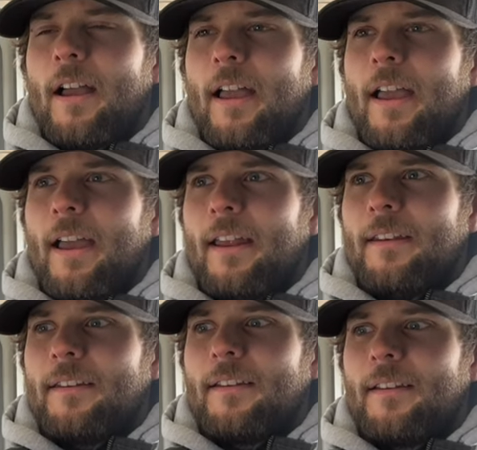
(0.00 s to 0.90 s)

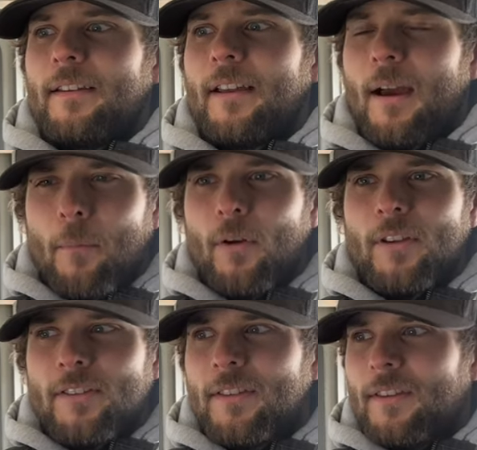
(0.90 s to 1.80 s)
and I'm going
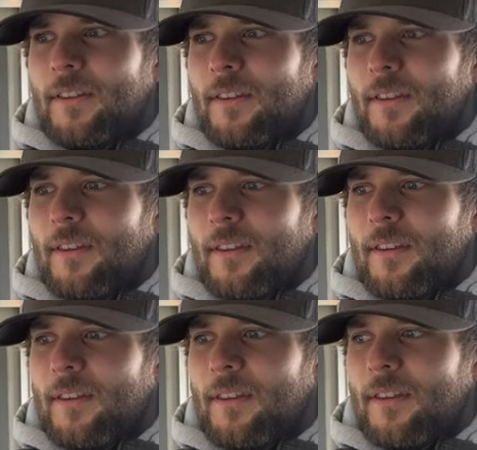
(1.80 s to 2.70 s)

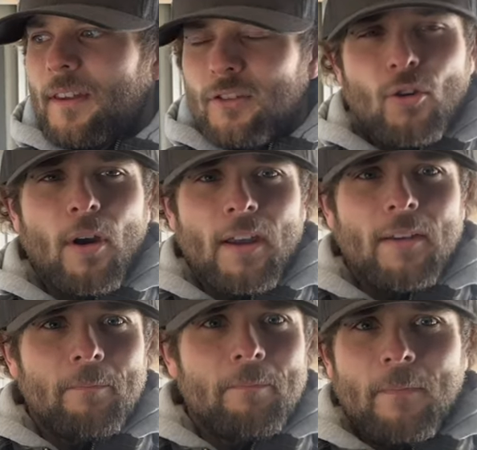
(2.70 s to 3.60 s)
to enjoy it.